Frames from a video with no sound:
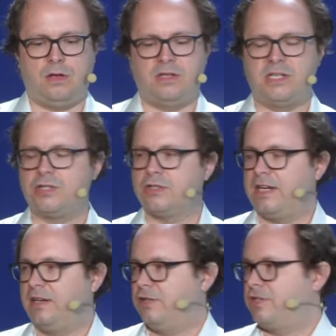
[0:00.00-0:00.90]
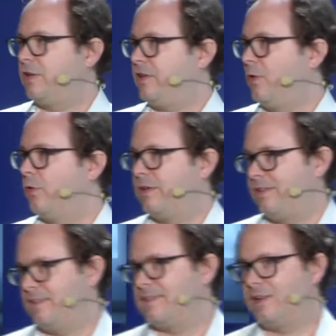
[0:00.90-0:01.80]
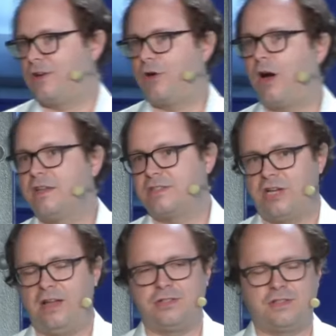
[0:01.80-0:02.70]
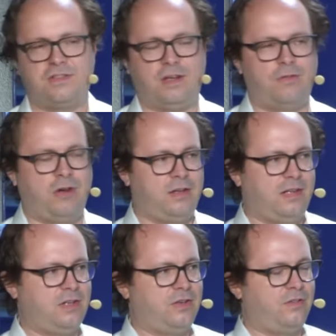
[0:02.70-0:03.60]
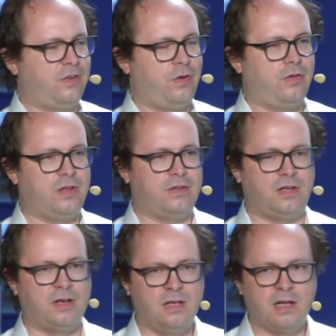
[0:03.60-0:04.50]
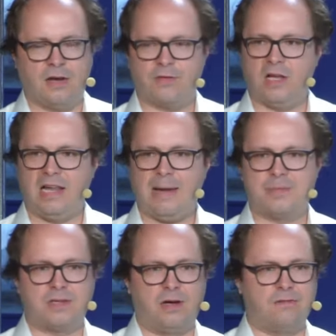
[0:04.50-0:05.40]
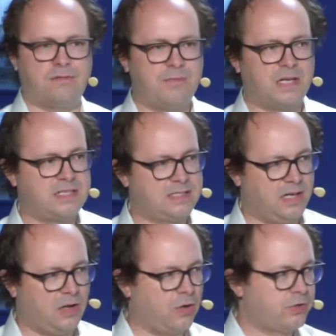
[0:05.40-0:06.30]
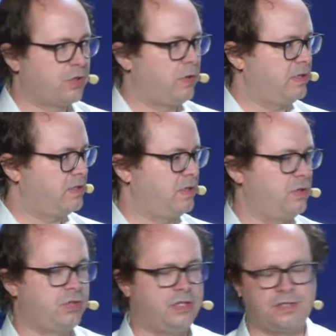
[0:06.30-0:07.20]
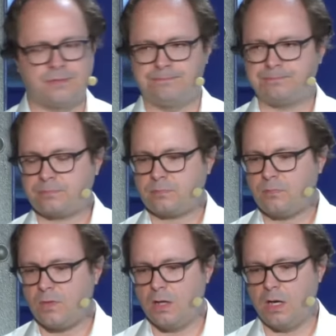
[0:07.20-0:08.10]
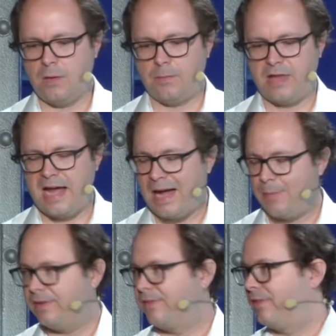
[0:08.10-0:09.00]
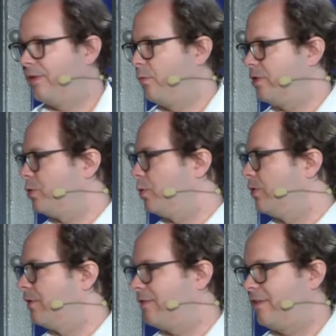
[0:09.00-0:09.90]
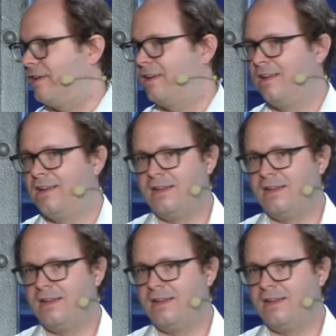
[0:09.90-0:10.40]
the digital technologies aren't the only things that cause challenges of self-regulation. So, you know, the kind of collapse of existing cultural institutions, the habits, the rituals, the